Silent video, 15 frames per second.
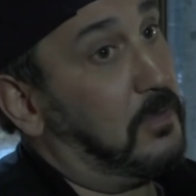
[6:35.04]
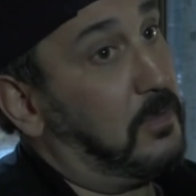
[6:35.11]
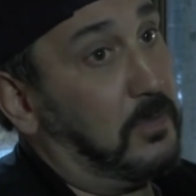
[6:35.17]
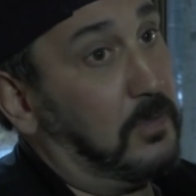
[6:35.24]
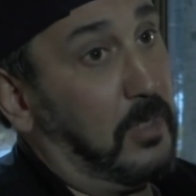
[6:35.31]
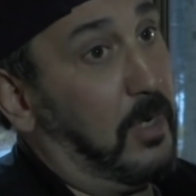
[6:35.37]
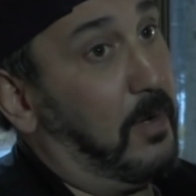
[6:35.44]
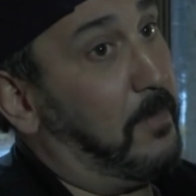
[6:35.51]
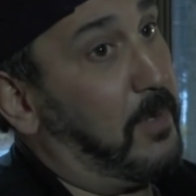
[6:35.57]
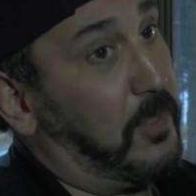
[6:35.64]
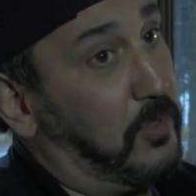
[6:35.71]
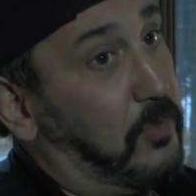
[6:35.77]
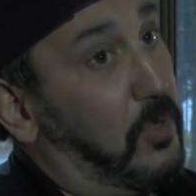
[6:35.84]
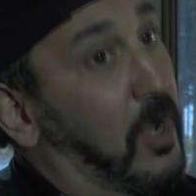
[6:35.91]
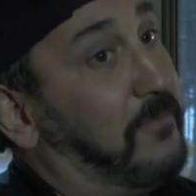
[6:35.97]
You know, I'll make
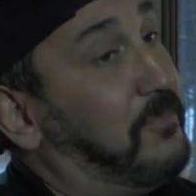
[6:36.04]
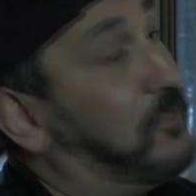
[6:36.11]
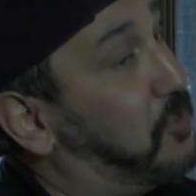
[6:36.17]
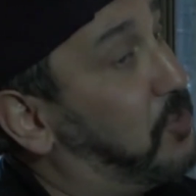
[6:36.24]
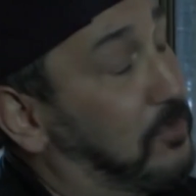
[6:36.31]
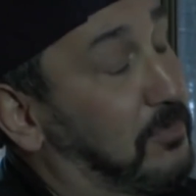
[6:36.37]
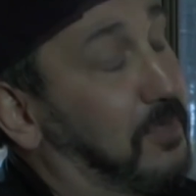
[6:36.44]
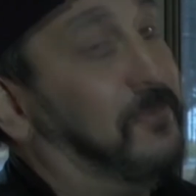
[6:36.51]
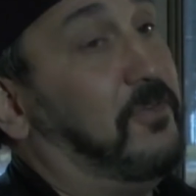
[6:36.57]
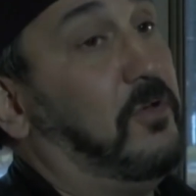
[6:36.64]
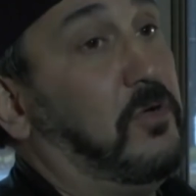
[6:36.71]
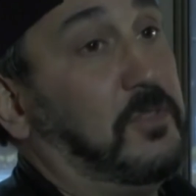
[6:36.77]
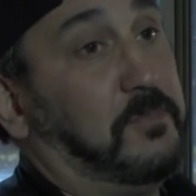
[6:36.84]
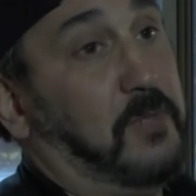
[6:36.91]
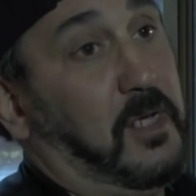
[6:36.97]
you an offer you shouldn't
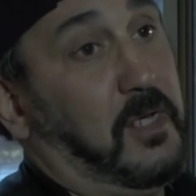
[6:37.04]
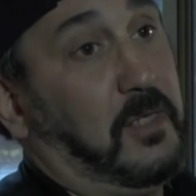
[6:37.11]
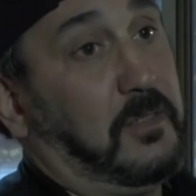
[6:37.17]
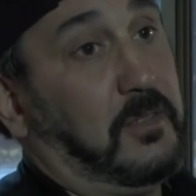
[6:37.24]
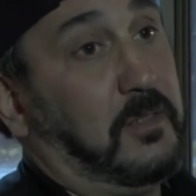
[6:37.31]
refuse, man.